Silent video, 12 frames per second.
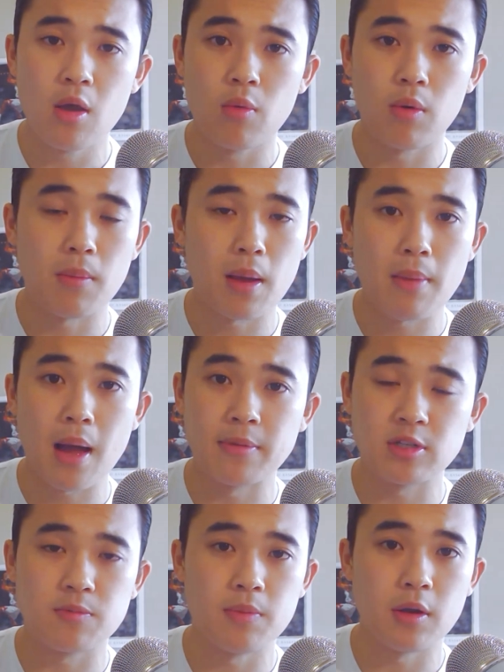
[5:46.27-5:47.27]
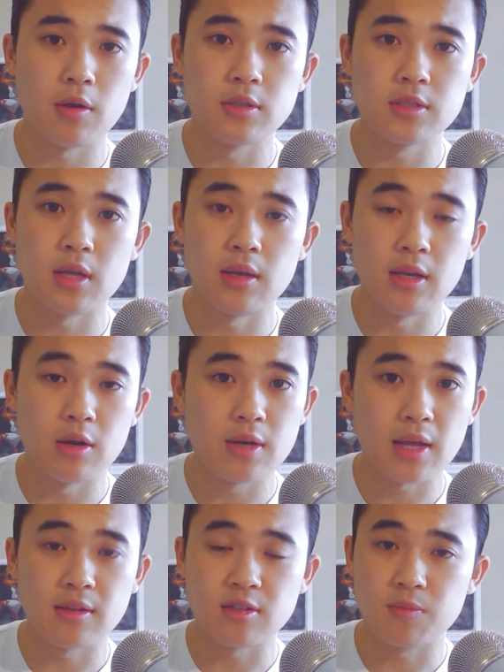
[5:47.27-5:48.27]
when my mom experienced a
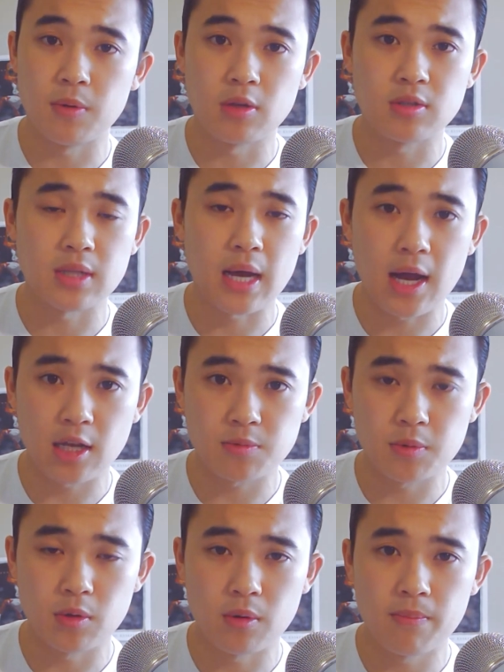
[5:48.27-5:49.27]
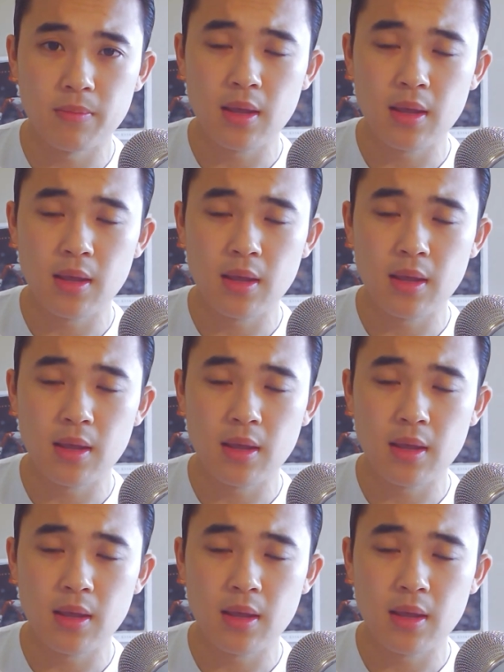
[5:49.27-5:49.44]
near-death experience in the hospital.